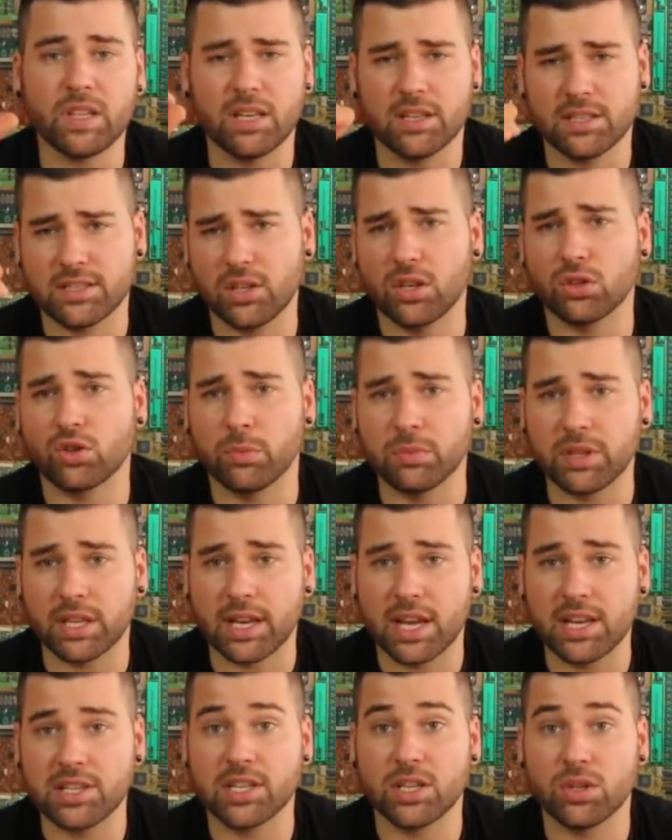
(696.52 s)
a serial
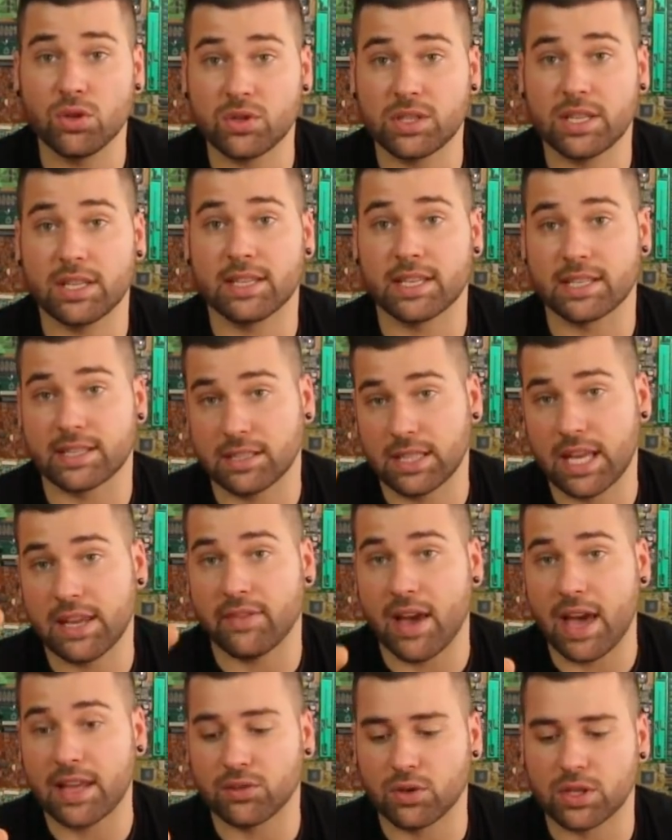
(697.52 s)
communication using the
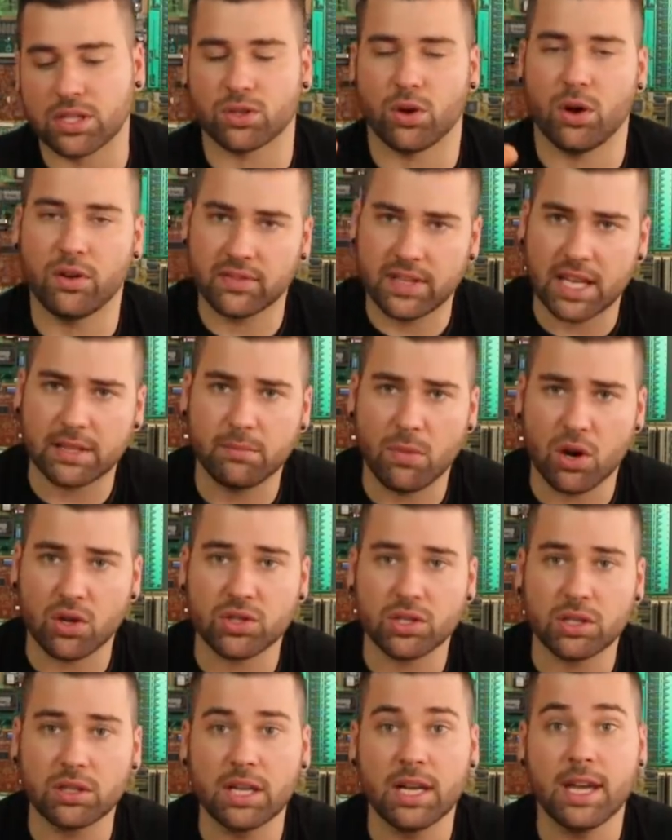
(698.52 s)
slave address of that
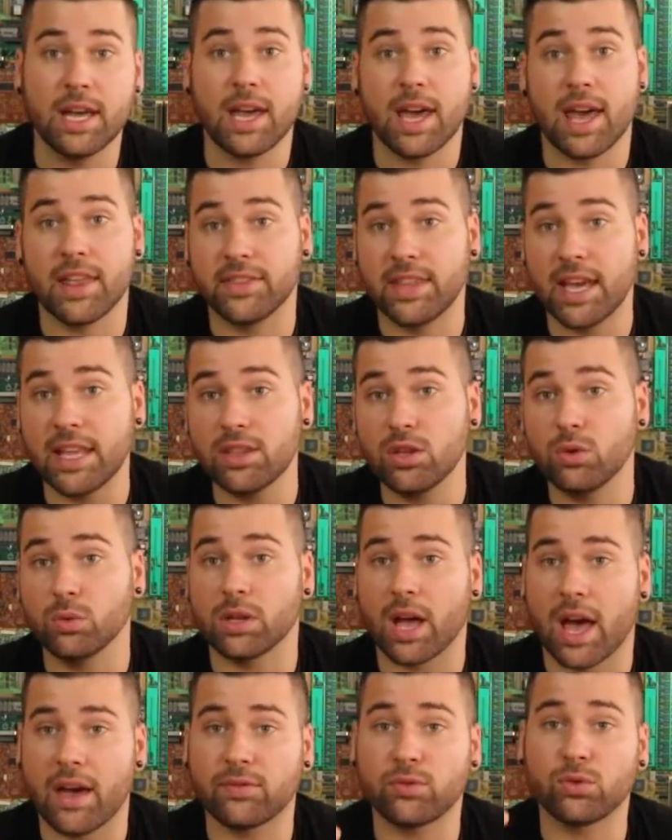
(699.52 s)
module, and then you
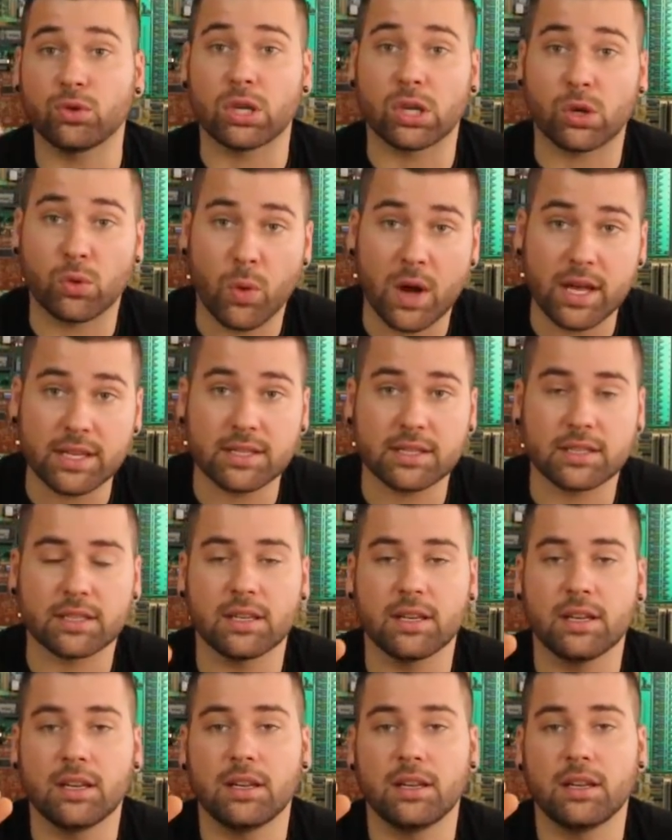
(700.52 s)
will have to request
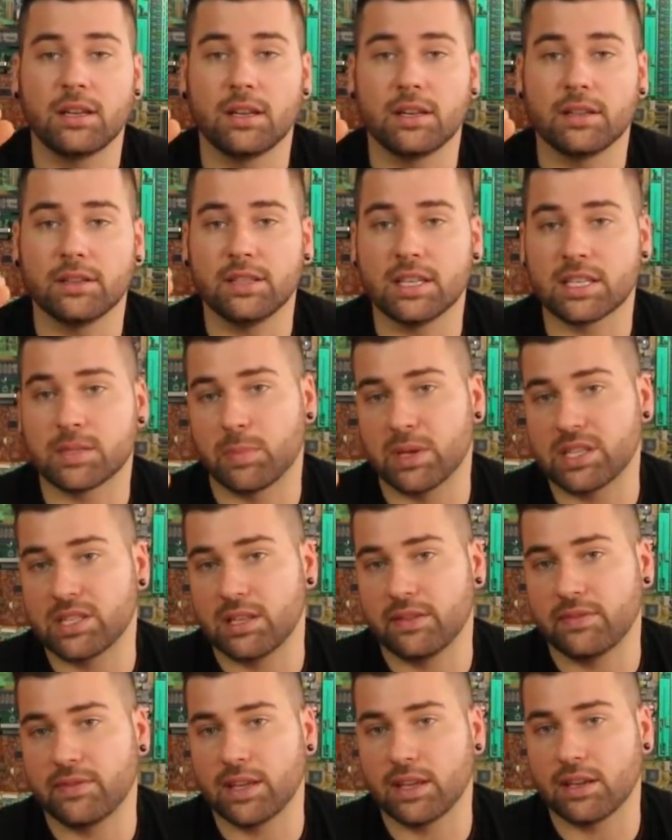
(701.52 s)
the
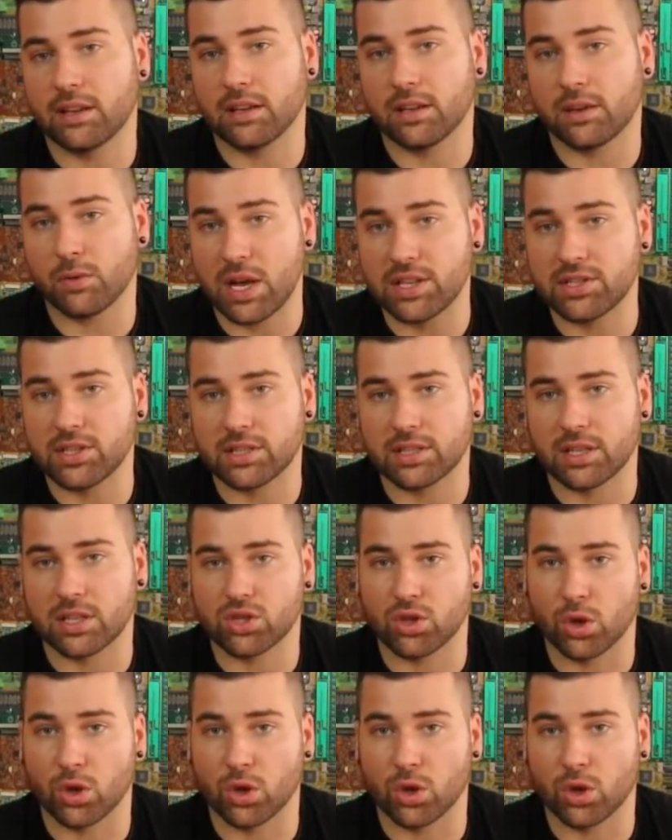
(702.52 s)
specific register.